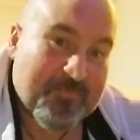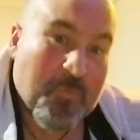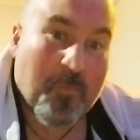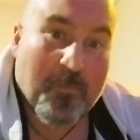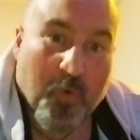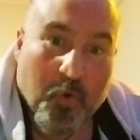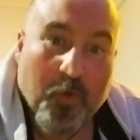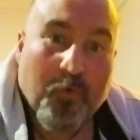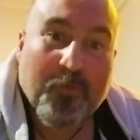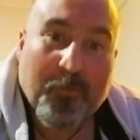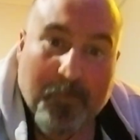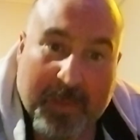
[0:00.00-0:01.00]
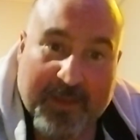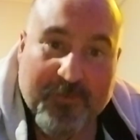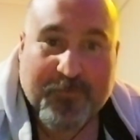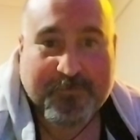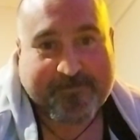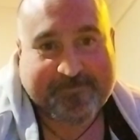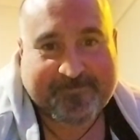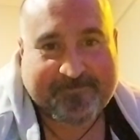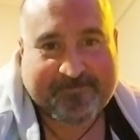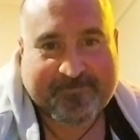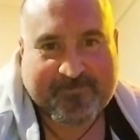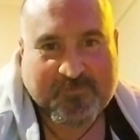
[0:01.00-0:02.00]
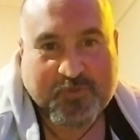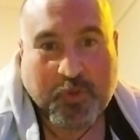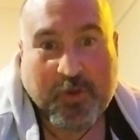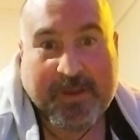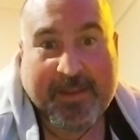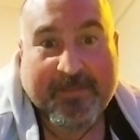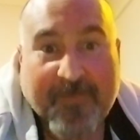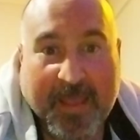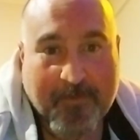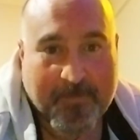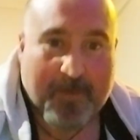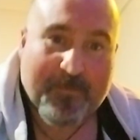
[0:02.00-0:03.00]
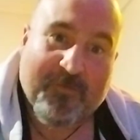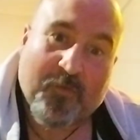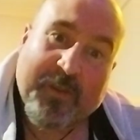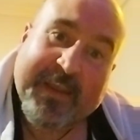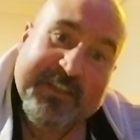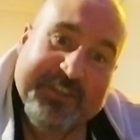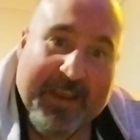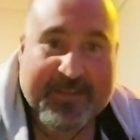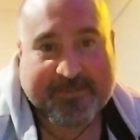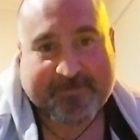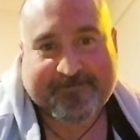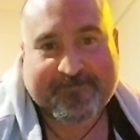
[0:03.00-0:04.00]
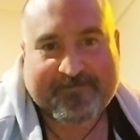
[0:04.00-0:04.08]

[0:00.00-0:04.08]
boil the petrol, turn it into vapor before you inject it.